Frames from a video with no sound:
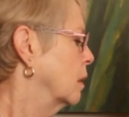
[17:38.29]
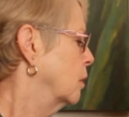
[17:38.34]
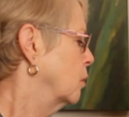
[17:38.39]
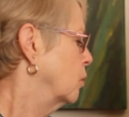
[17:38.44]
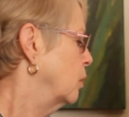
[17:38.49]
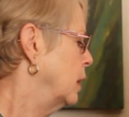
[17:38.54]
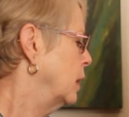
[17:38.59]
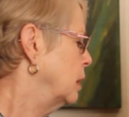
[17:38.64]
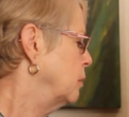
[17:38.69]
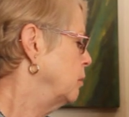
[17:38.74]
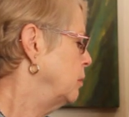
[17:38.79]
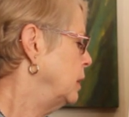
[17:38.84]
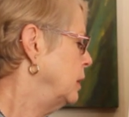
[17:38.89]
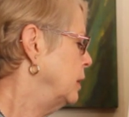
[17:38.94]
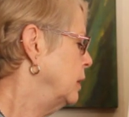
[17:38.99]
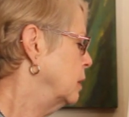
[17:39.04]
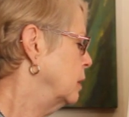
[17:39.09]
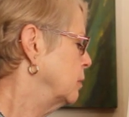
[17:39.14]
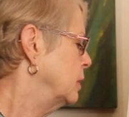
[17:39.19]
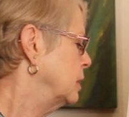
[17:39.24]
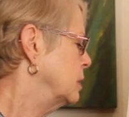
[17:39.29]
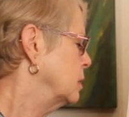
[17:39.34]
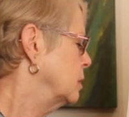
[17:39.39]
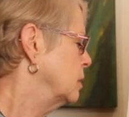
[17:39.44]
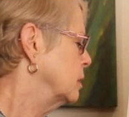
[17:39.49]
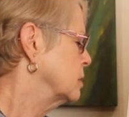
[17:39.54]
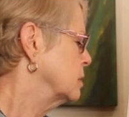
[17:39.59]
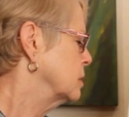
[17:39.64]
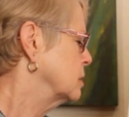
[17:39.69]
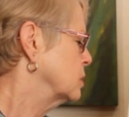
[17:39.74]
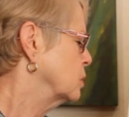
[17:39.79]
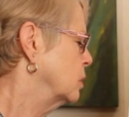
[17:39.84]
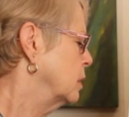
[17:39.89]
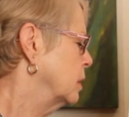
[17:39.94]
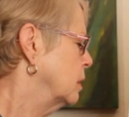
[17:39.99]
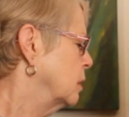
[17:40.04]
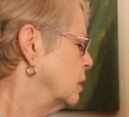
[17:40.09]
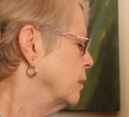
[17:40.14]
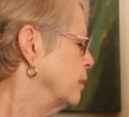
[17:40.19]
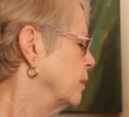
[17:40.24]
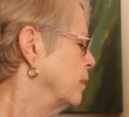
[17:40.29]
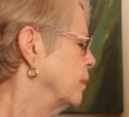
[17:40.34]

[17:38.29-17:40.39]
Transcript: red medium into this as well.